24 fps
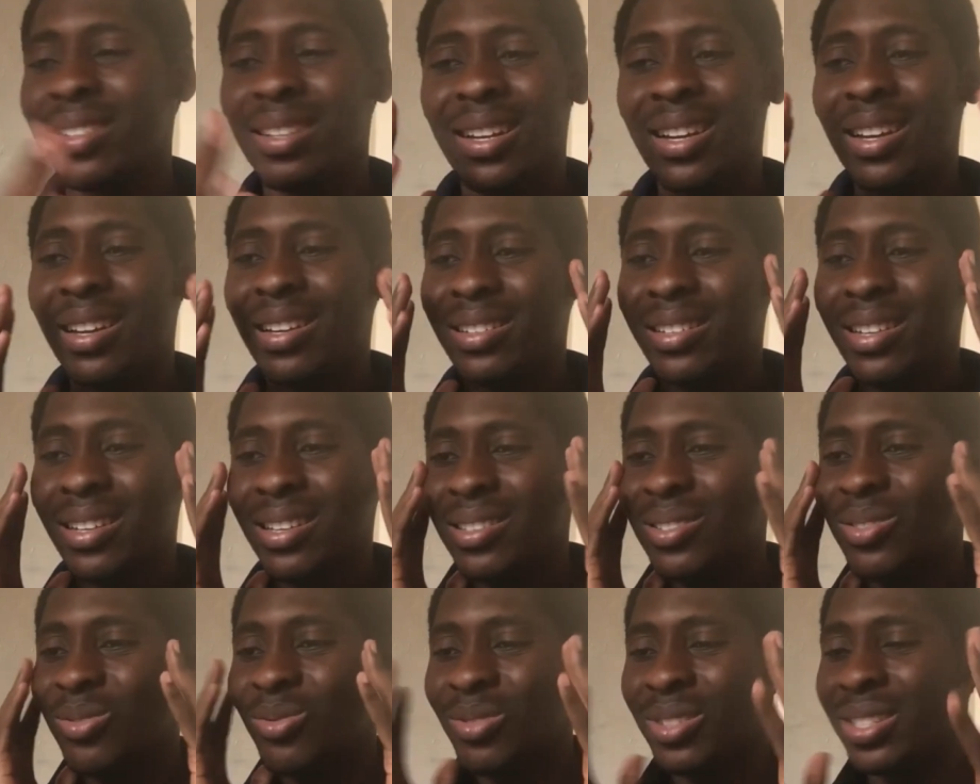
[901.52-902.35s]

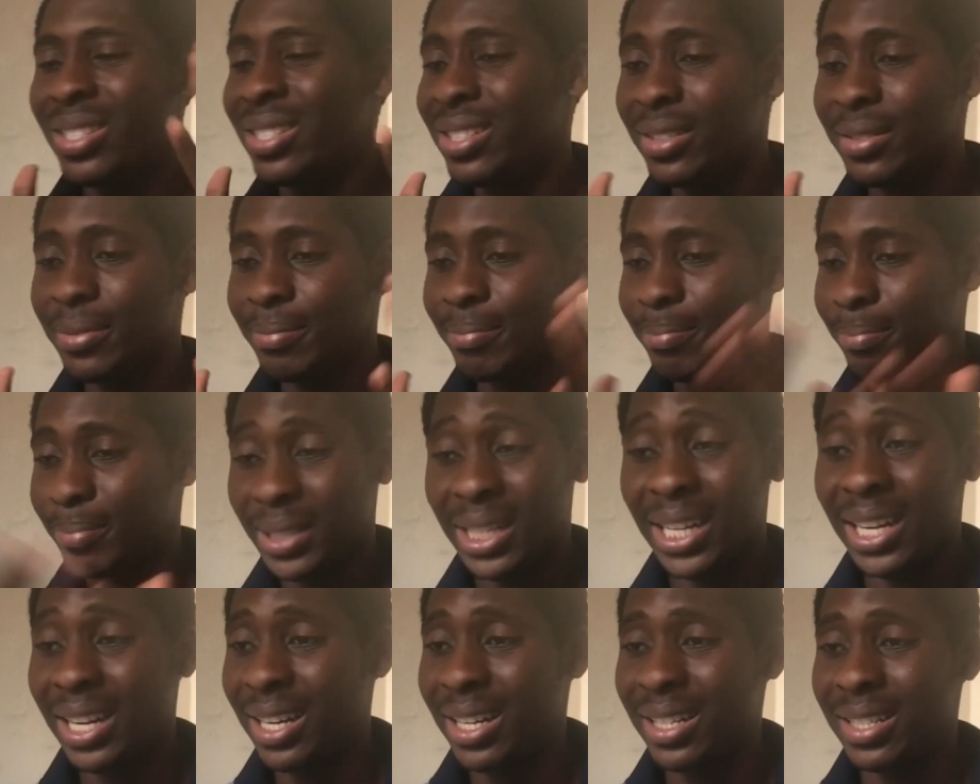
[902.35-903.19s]
that's really
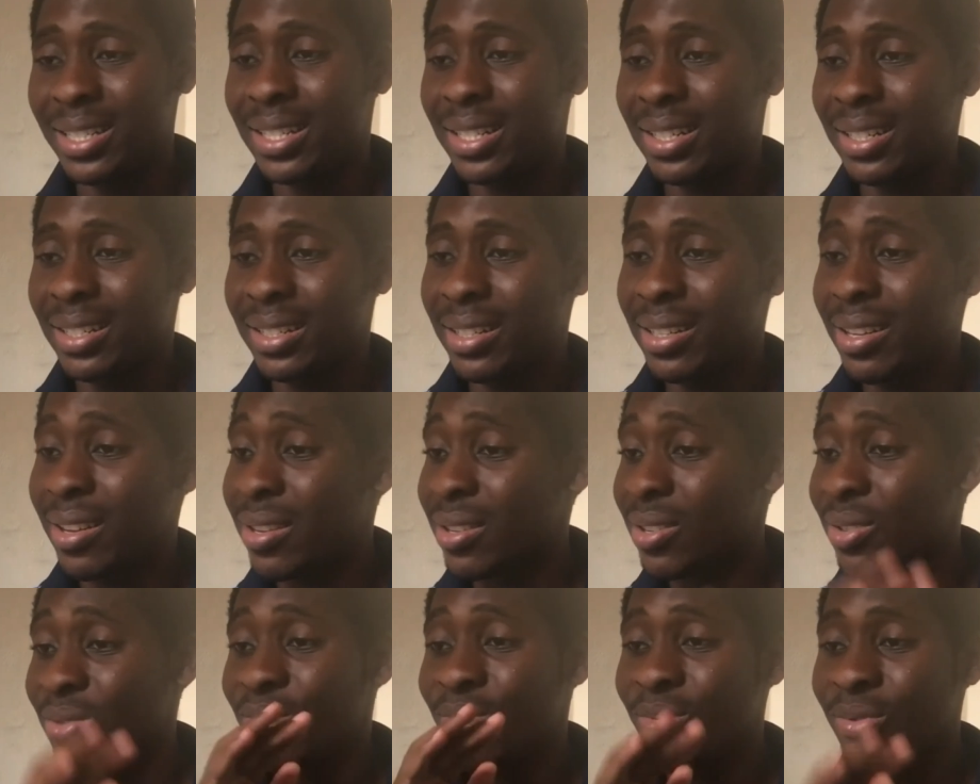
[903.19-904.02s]
bad. It's
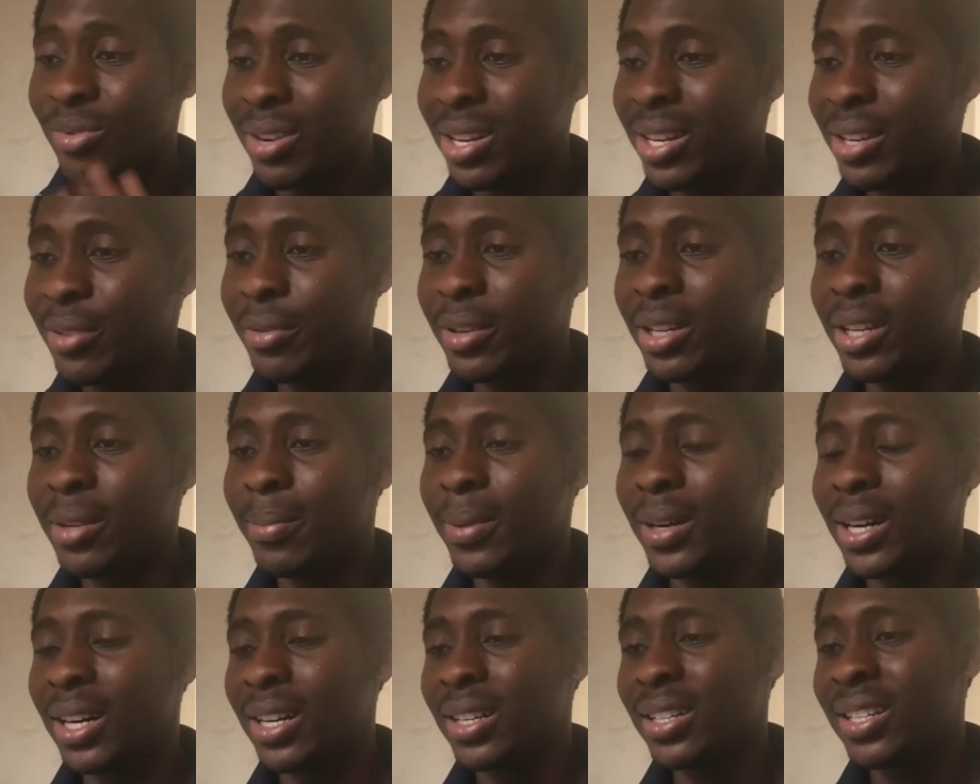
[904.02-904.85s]
really, really
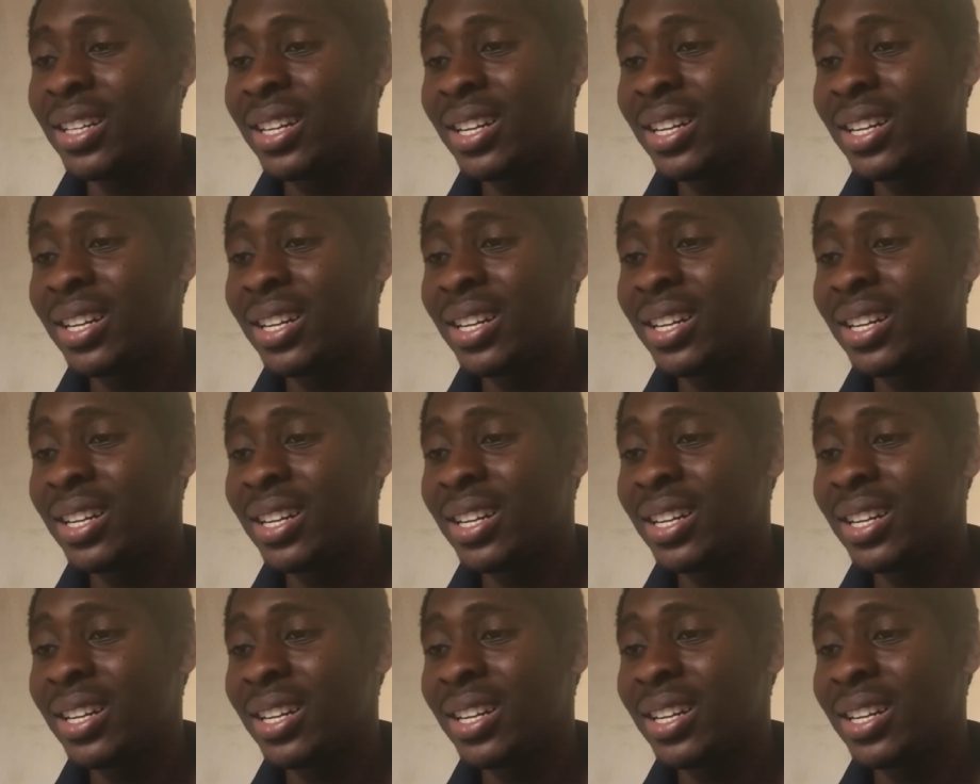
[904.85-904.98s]
bad.